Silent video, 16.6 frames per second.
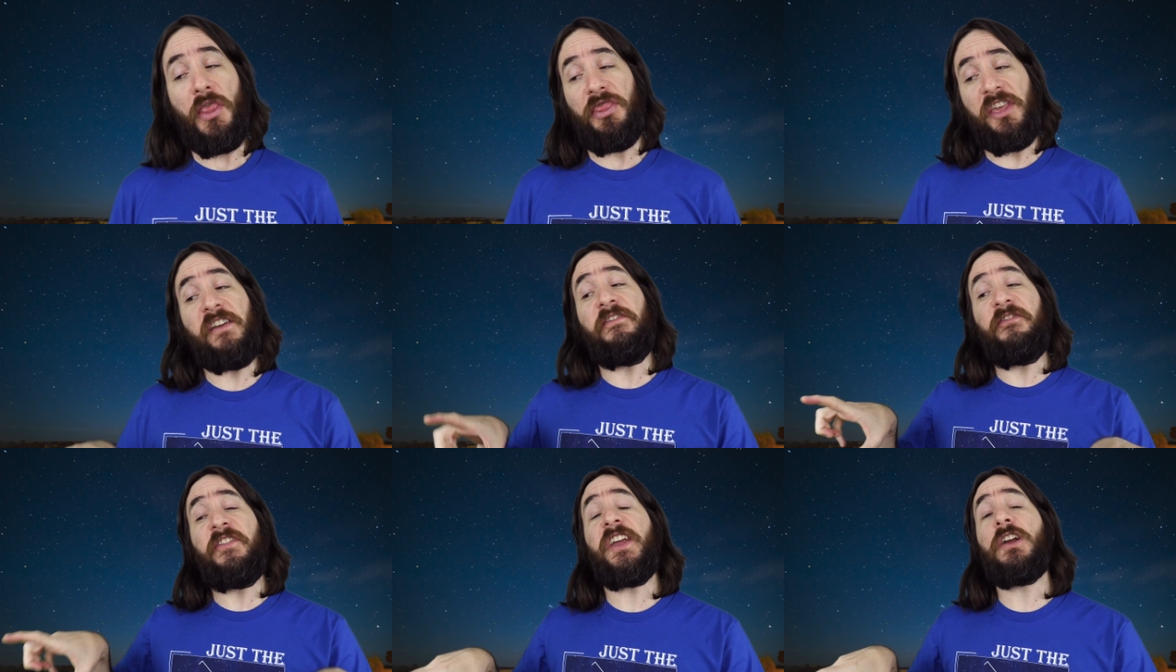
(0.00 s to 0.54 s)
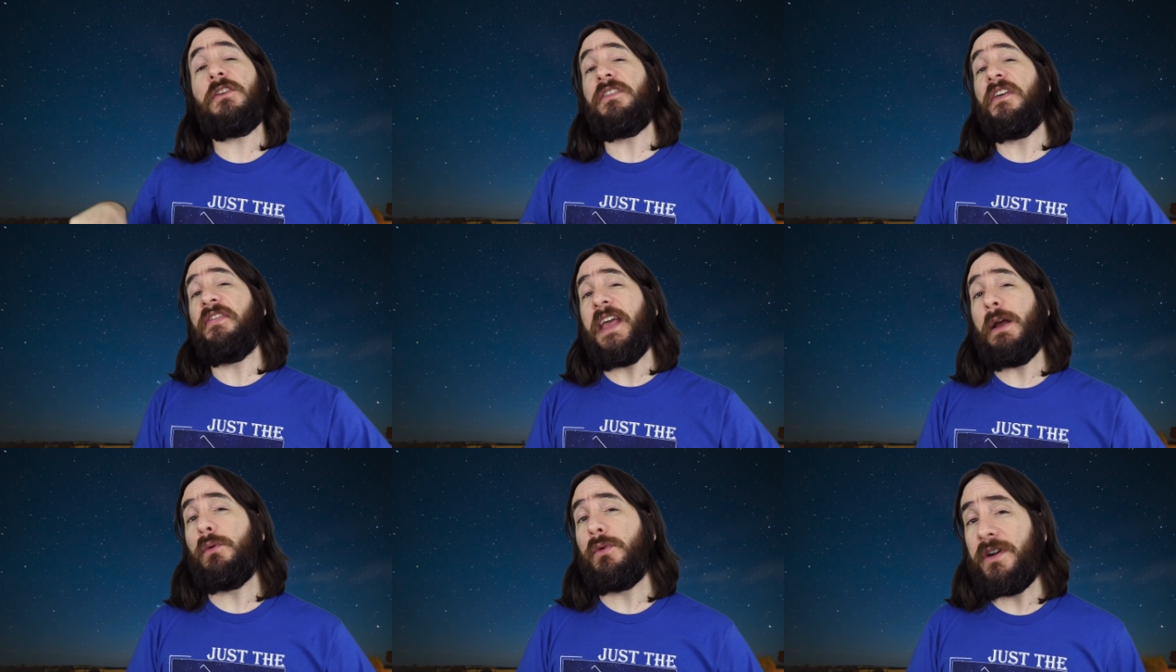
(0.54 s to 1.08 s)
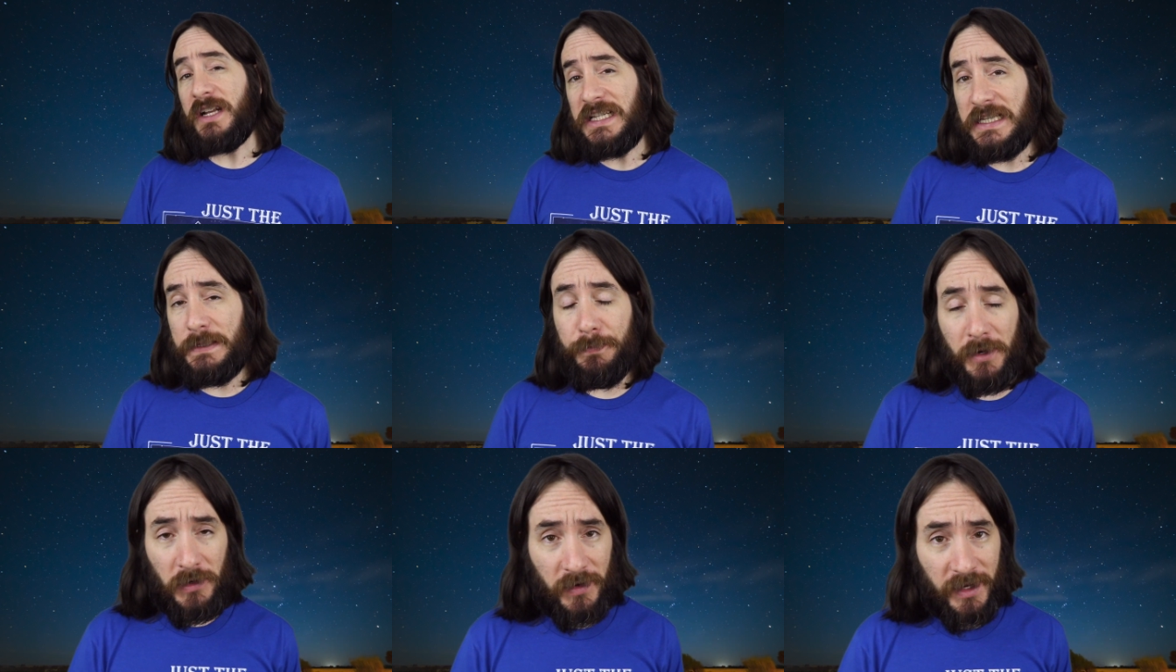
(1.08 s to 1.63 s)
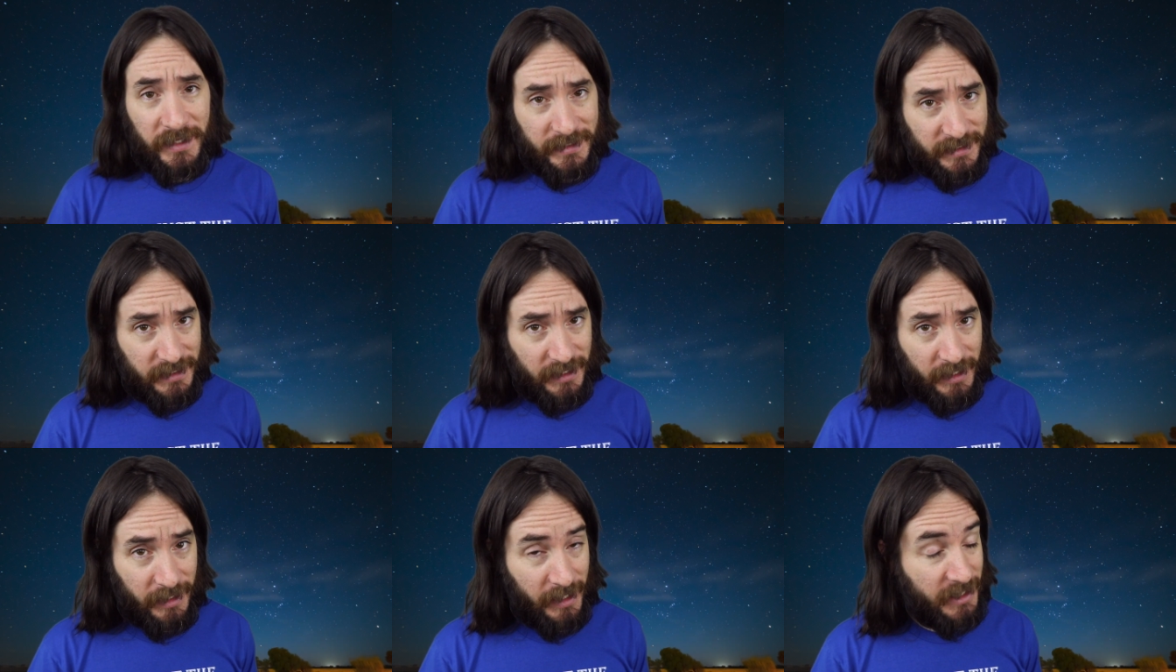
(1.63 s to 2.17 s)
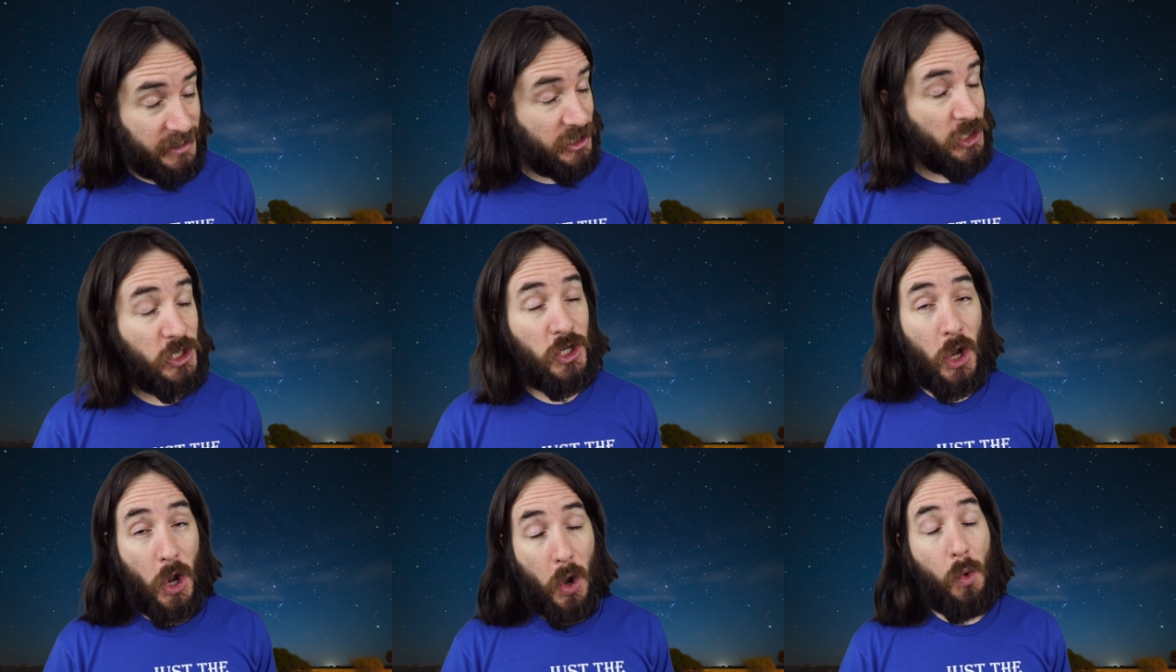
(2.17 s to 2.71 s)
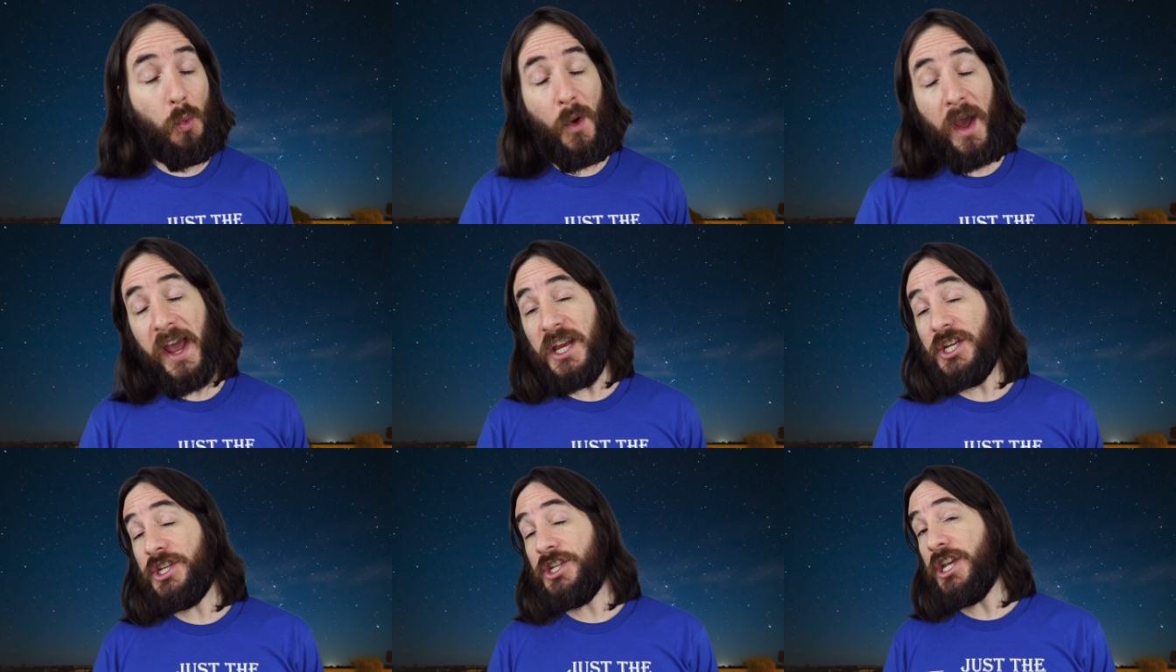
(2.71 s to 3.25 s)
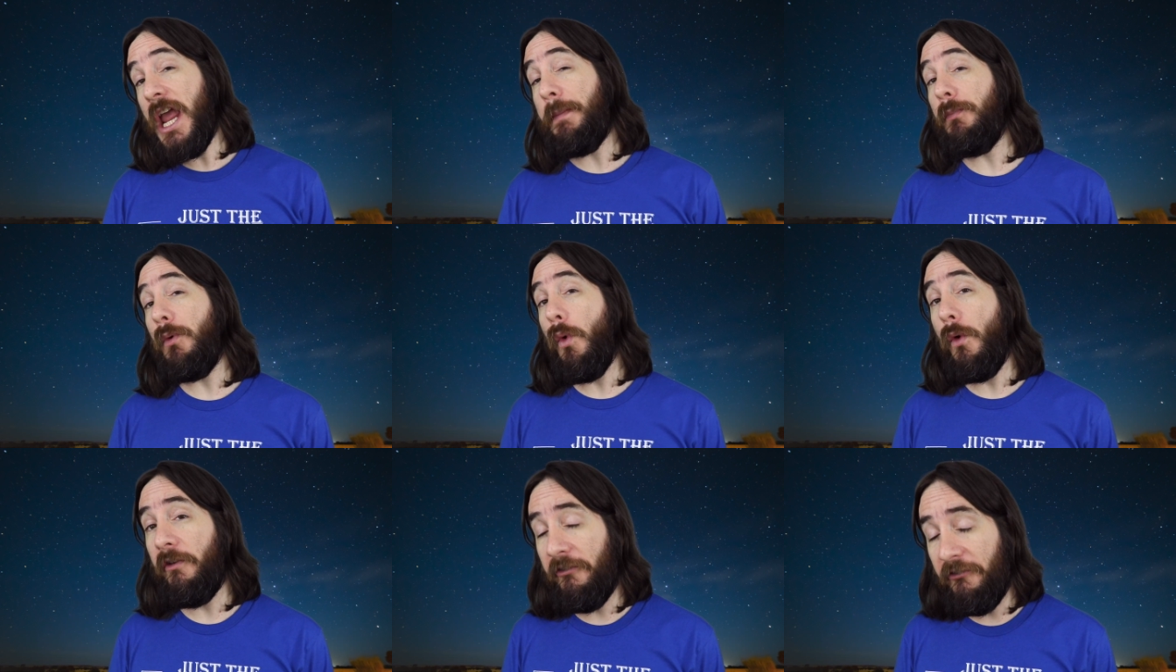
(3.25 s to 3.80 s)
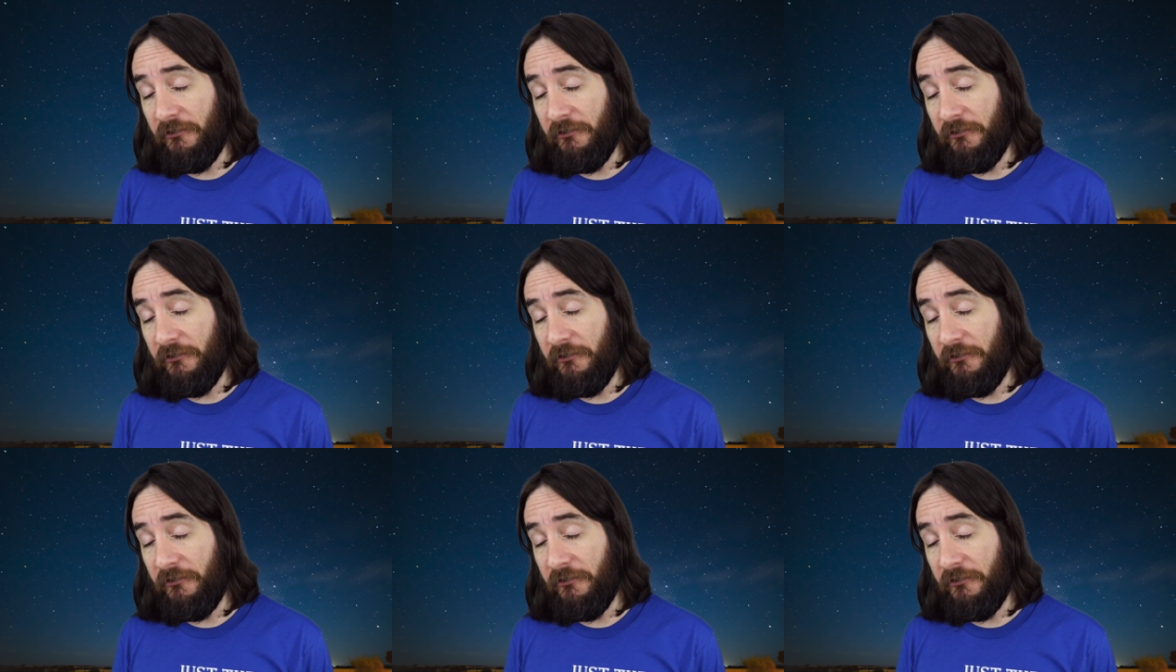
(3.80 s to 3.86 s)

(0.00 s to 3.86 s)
the fear that they were experiencing is in no way, shape, or